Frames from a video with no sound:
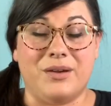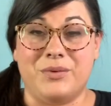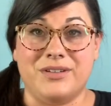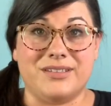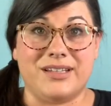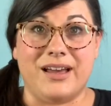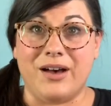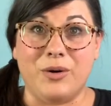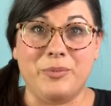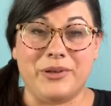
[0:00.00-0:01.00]
I want to
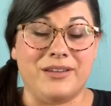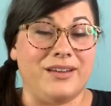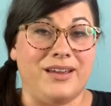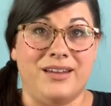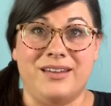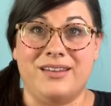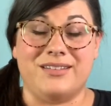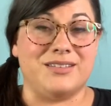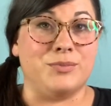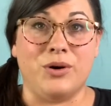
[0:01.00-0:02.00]
help in any
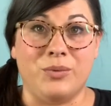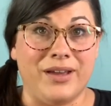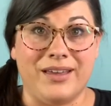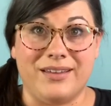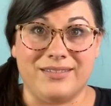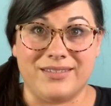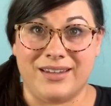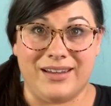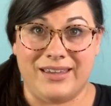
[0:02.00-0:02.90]
small way that I